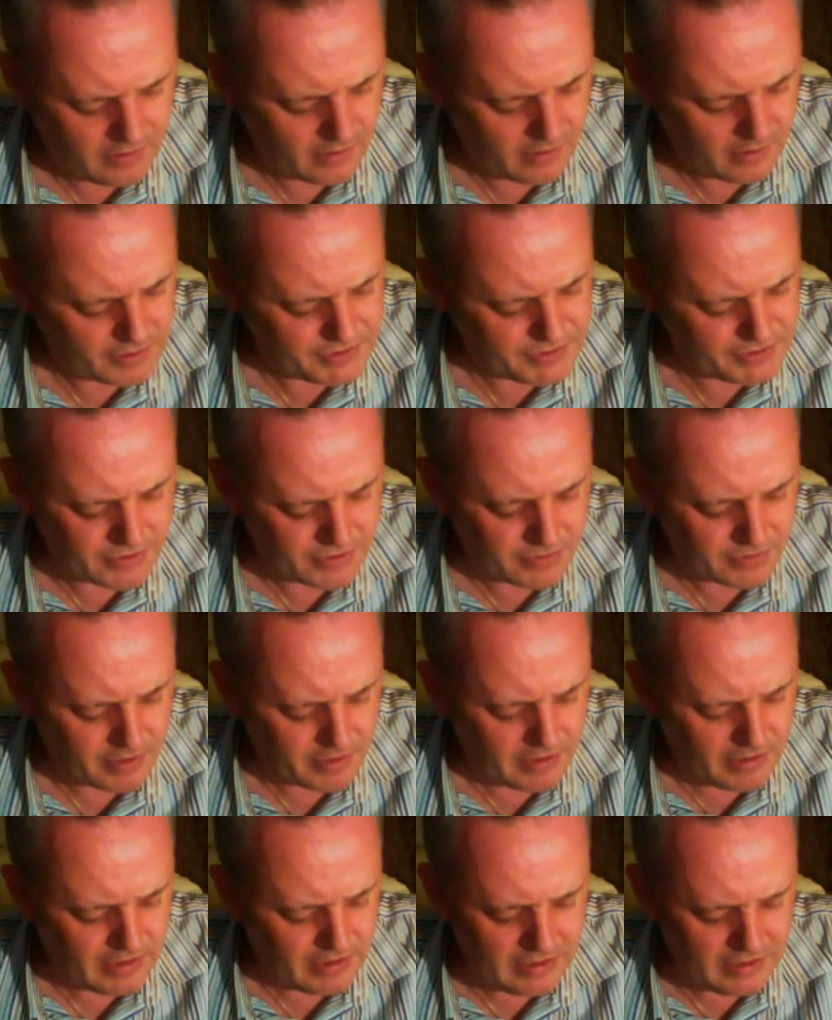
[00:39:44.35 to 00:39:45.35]
like so
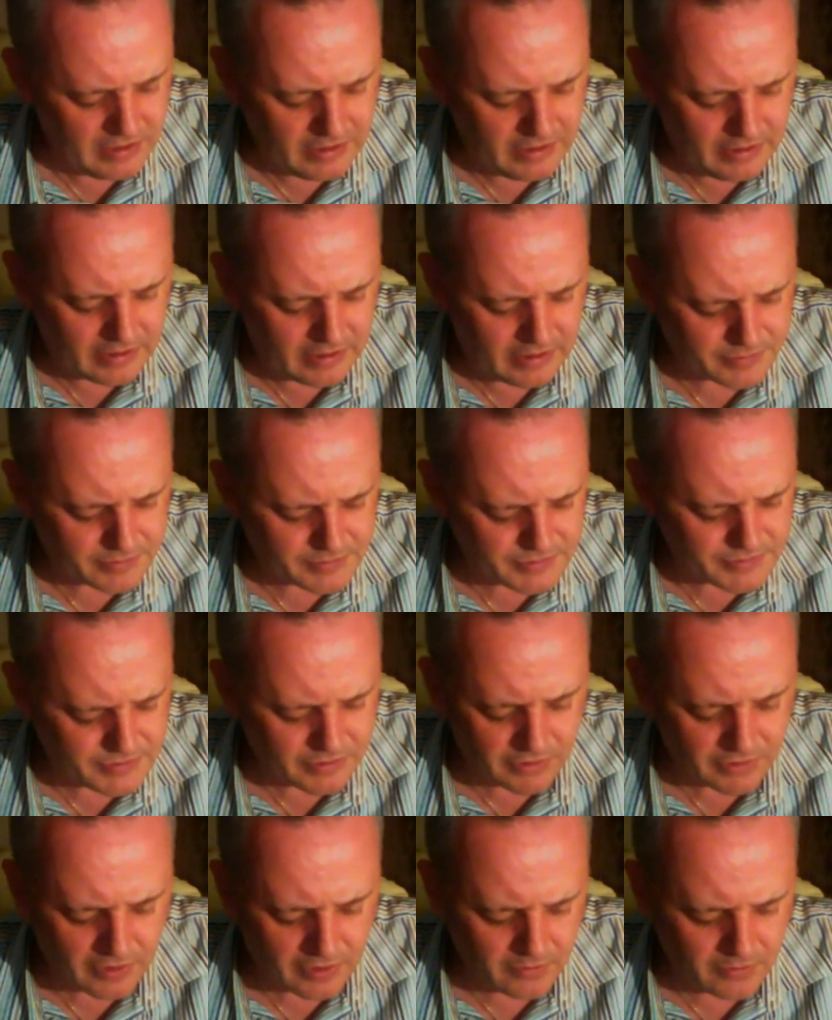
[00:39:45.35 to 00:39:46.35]
many he-gills
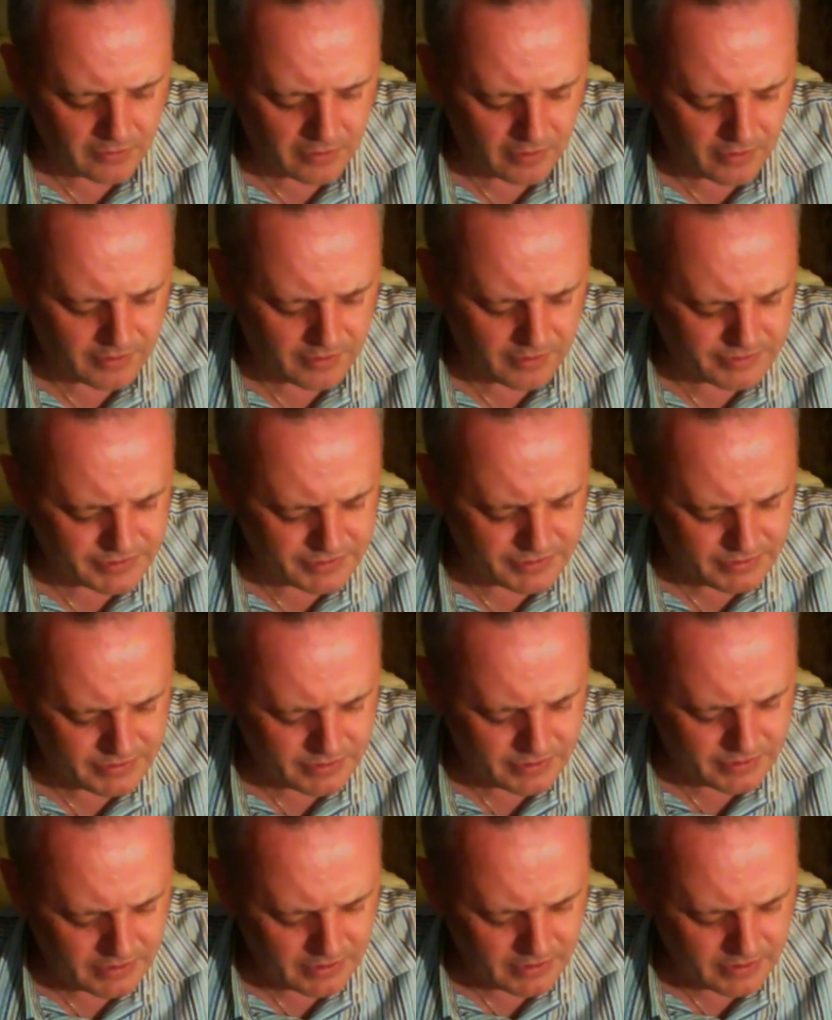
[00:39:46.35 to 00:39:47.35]
and co-lines,
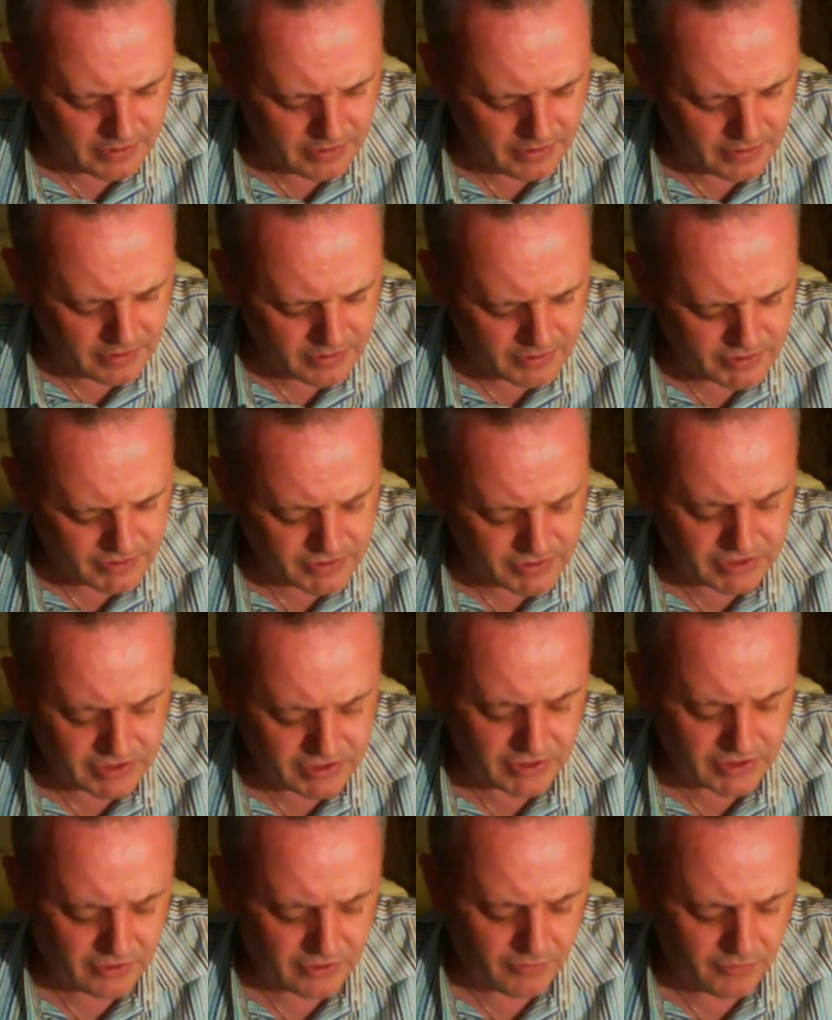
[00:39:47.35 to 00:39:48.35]
sit
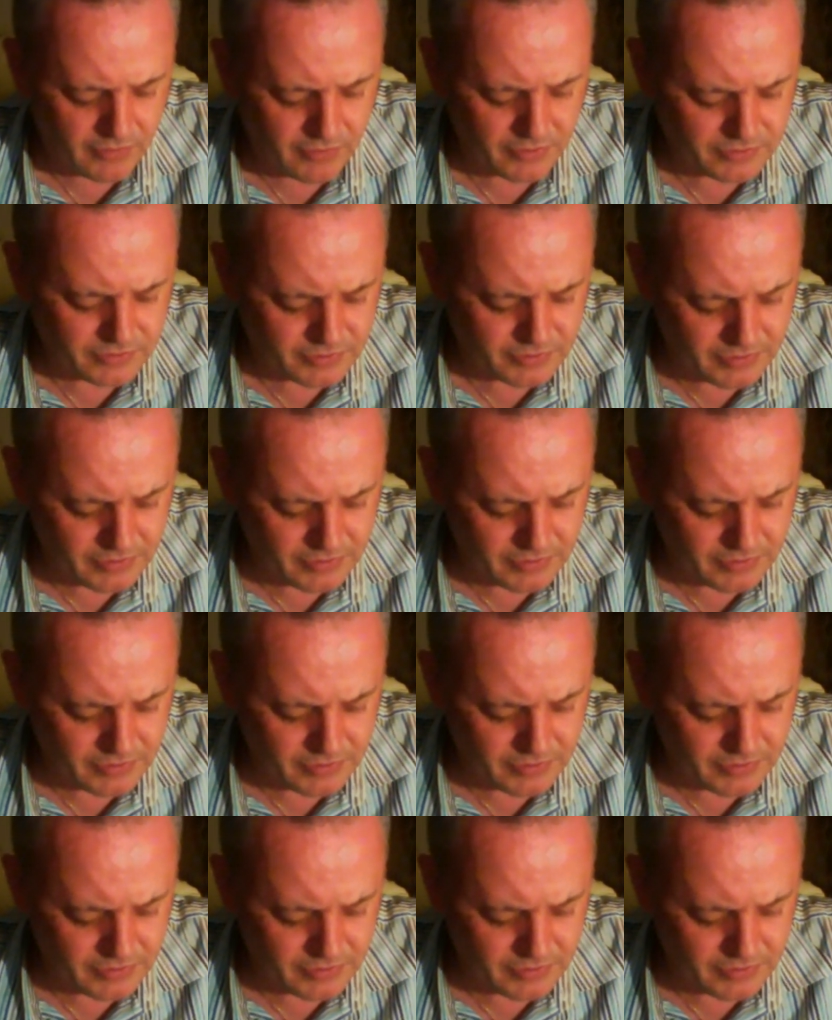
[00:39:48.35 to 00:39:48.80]
in a root,